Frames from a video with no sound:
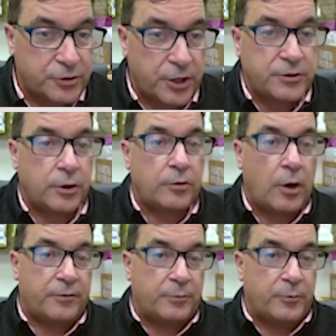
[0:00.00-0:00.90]
Changing a
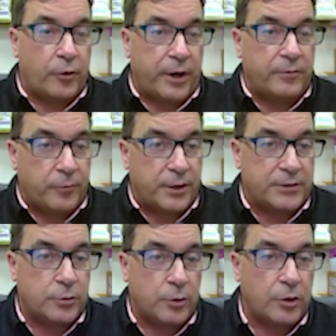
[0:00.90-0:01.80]
dog from
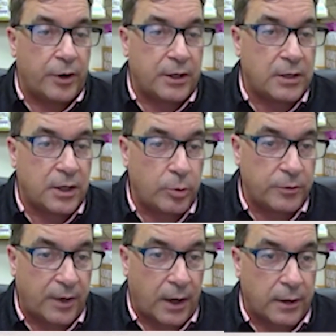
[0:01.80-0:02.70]
grain-free to a grain
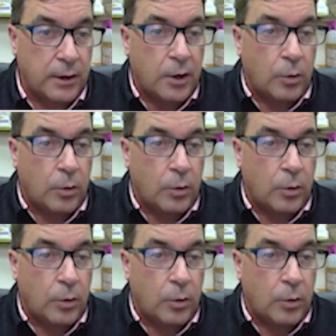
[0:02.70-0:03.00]
kibble diet,